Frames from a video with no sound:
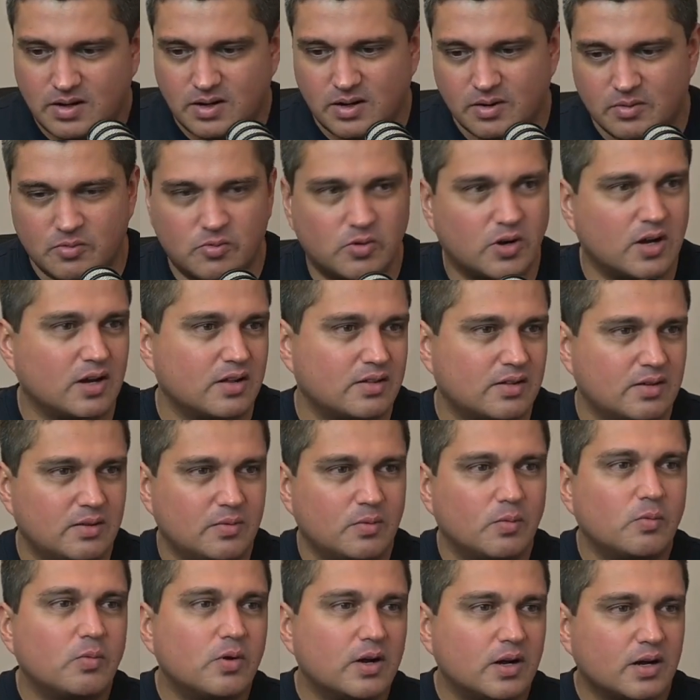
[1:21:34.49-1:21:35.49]
I'd
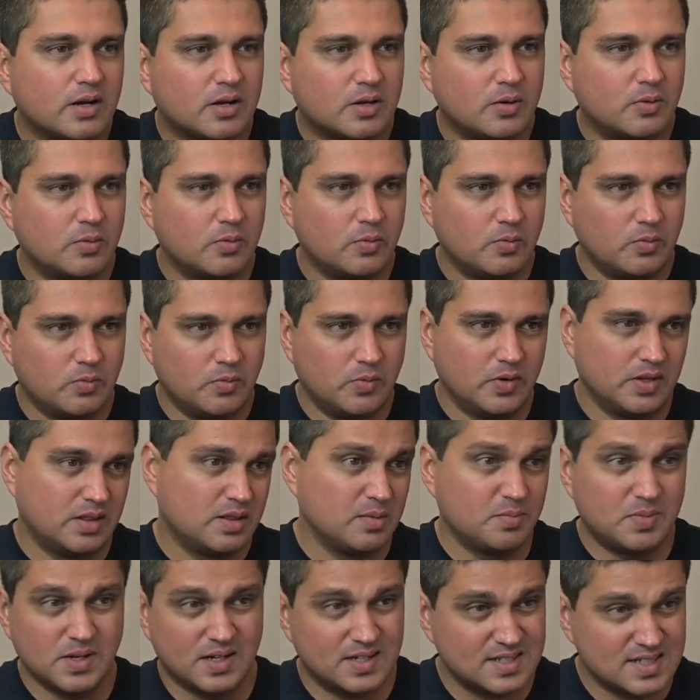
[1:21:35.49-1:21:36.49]
rather work with
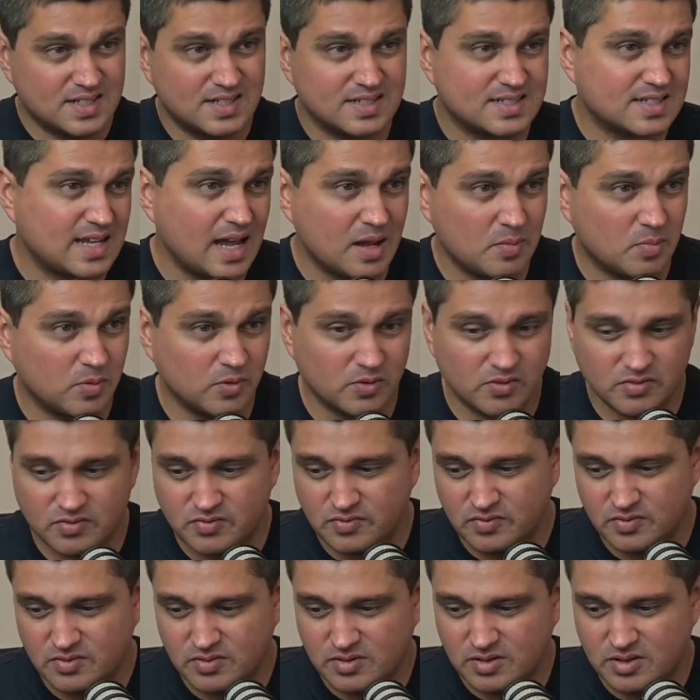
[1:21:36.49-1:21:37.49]
the person that's capable
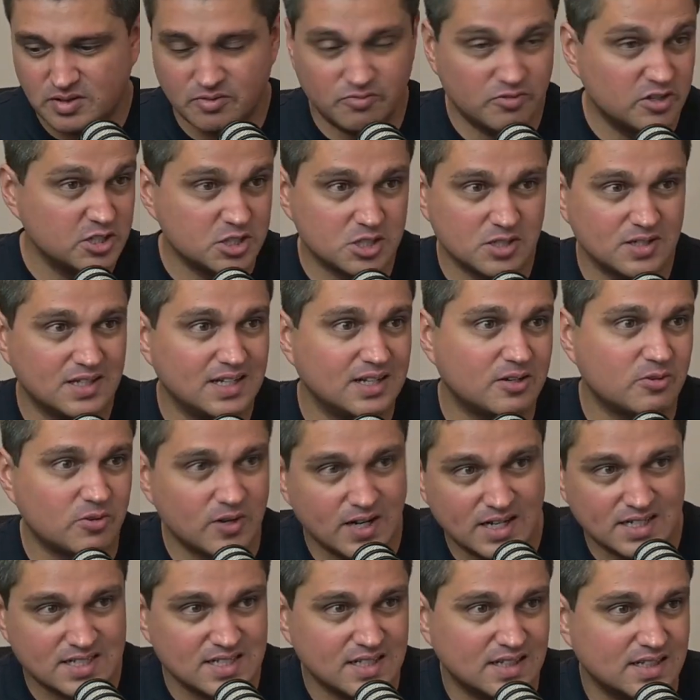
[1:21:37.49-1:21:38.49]
of originally
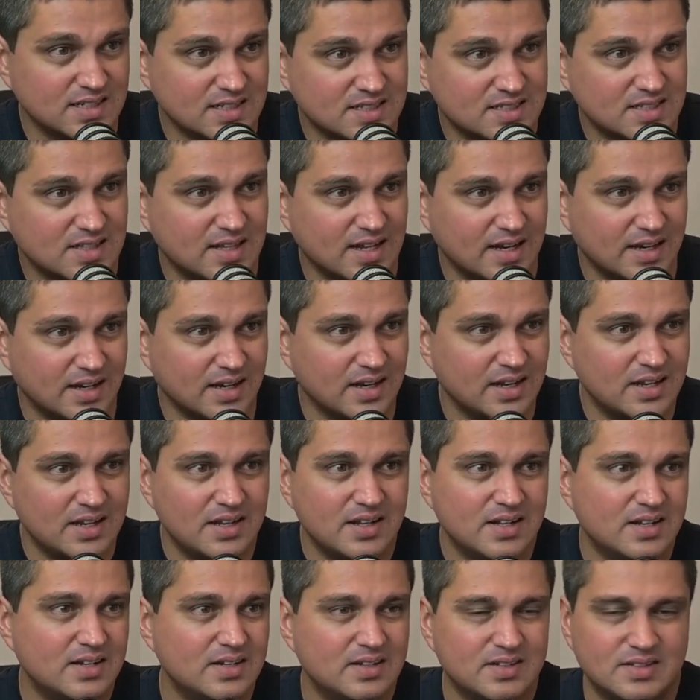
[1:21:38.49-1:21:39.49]
creating this than
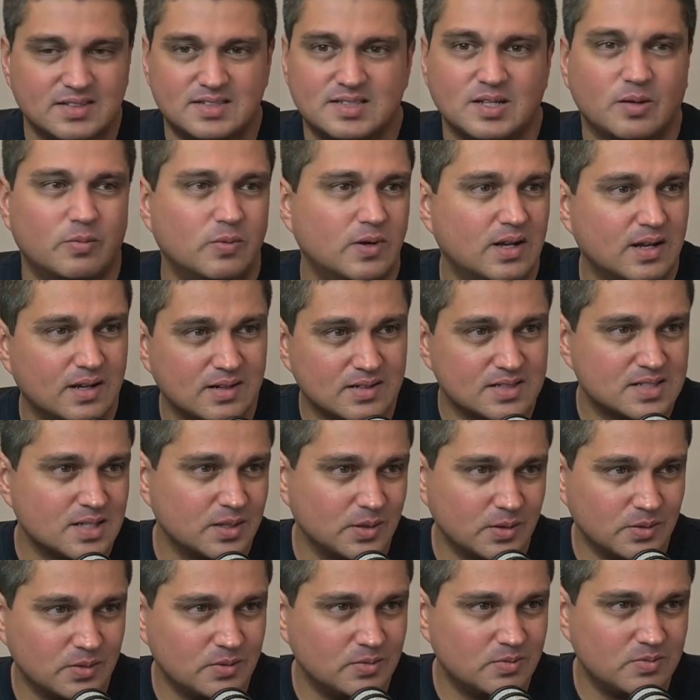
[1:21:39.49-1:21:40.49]
someone else
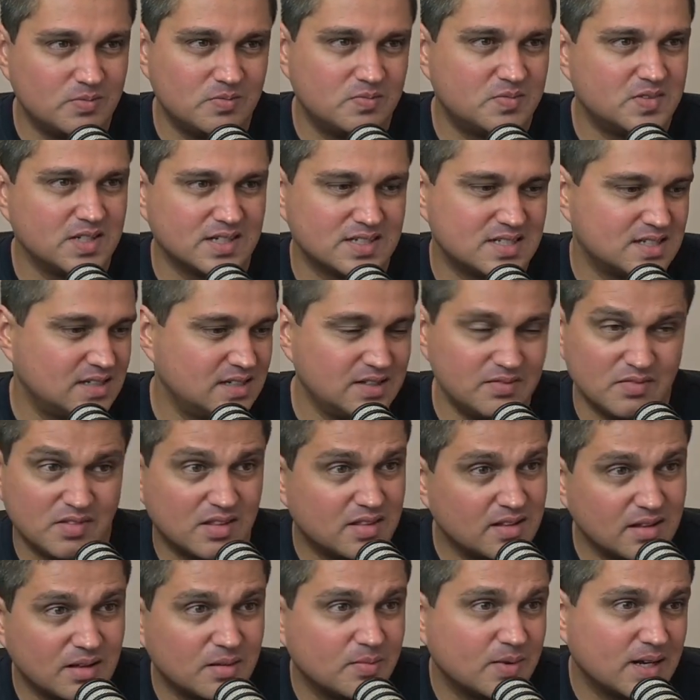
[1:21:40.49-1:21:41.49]
who doesn't even
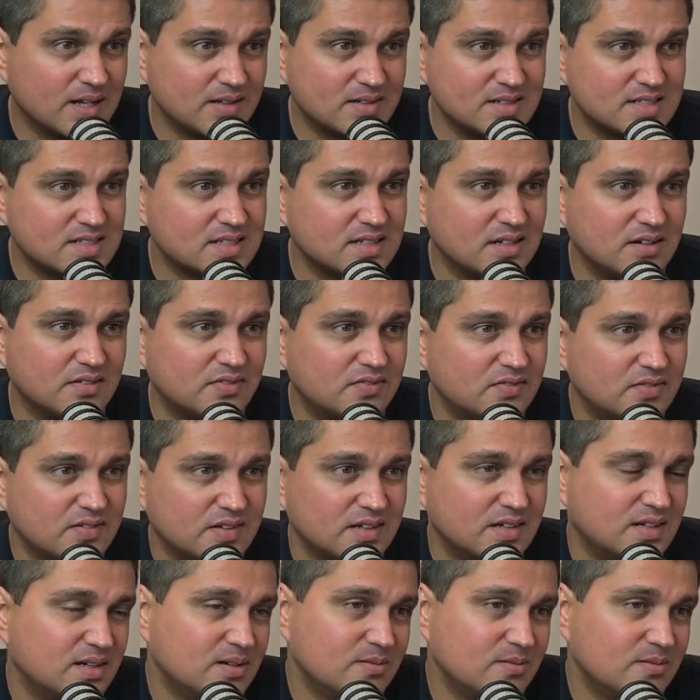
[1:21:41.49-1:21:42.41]
think about this stuff.